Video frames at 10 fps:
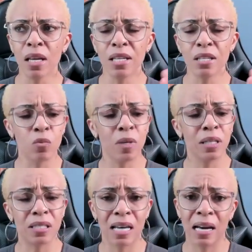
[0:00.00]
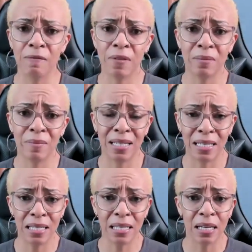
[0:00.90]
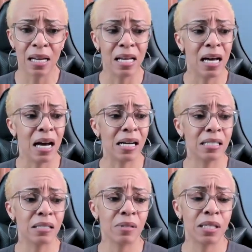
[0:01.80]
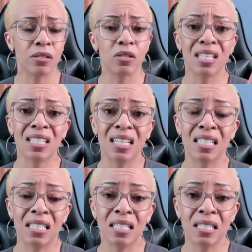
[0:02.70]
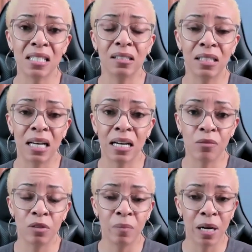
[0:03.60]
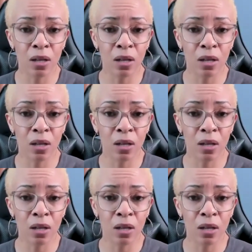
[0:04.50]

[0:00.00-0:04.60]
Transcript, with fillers: is when it's time for them to eat, ask themselves, does this align with my